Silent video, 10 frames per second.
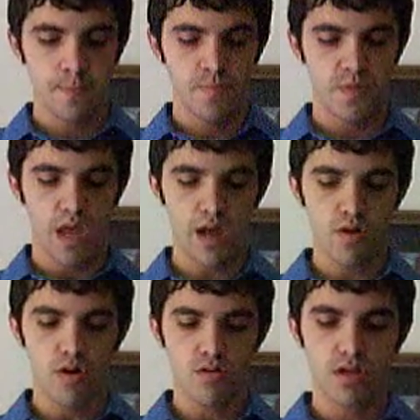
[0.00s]
Not
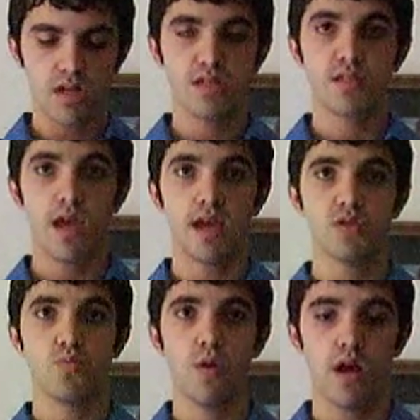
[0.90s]
all kids
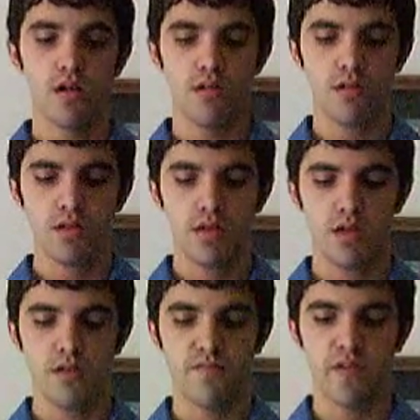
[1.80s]
test well
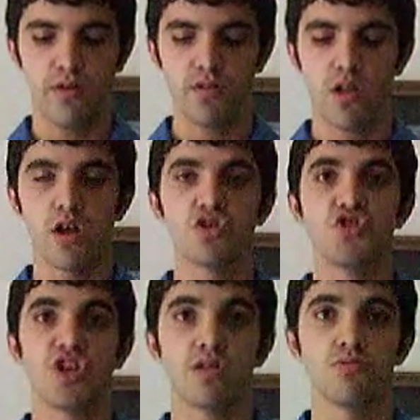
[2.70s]
in very
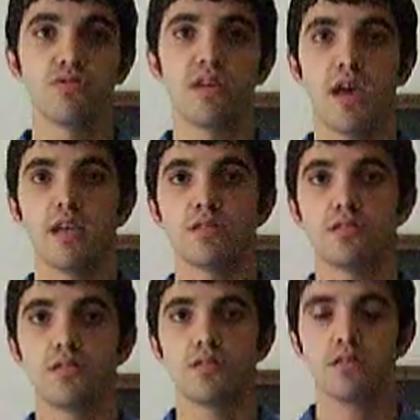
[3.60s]
large general tests.